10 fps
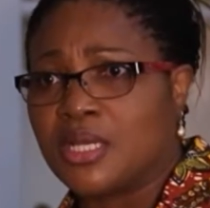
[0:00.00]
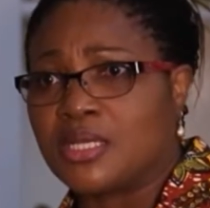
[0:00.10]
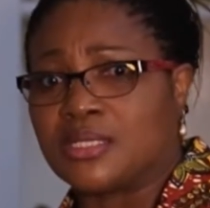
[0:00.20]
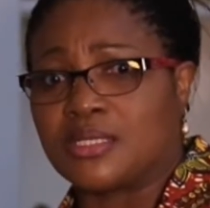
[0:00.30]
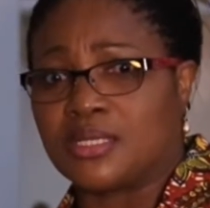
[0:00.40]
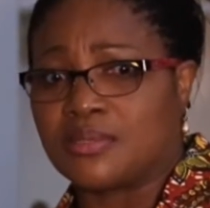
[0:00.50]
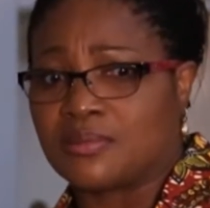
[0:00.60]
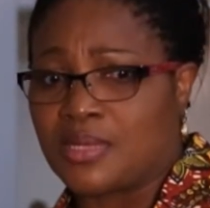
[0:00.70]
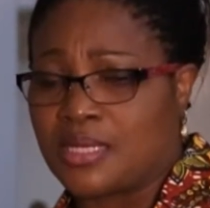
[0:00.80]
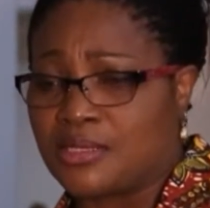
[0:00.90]
and
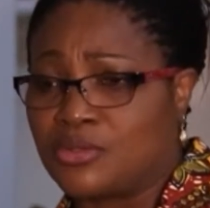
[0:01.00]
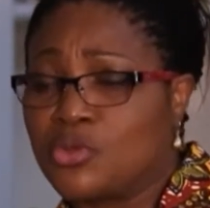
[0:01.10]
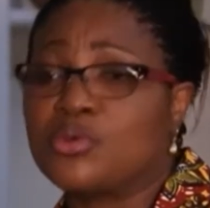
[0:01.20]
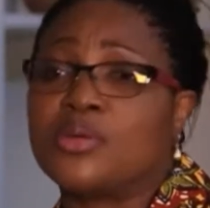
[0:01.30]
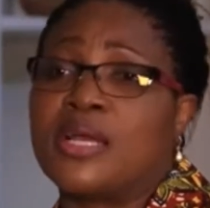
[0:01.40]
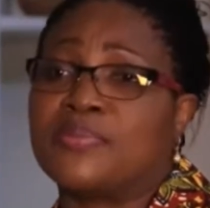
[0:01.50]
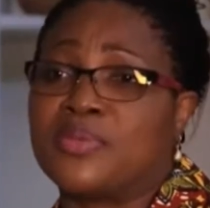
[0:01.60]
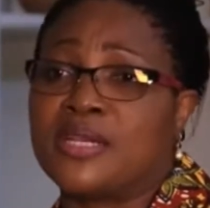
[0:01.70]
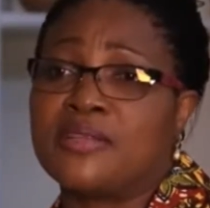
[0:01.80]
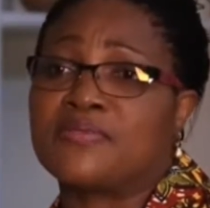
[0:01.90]
I know and
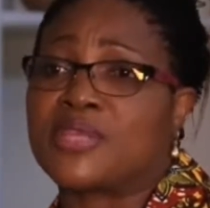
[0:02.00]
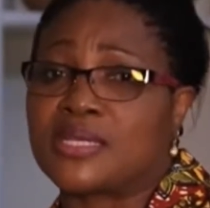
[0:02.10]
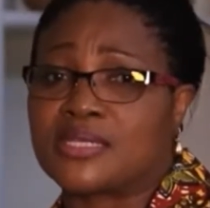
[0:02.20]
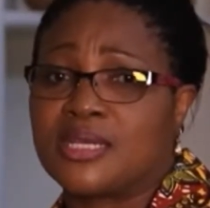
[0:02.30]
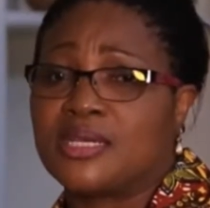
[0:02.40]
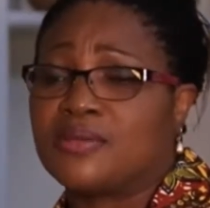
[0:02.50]
believe that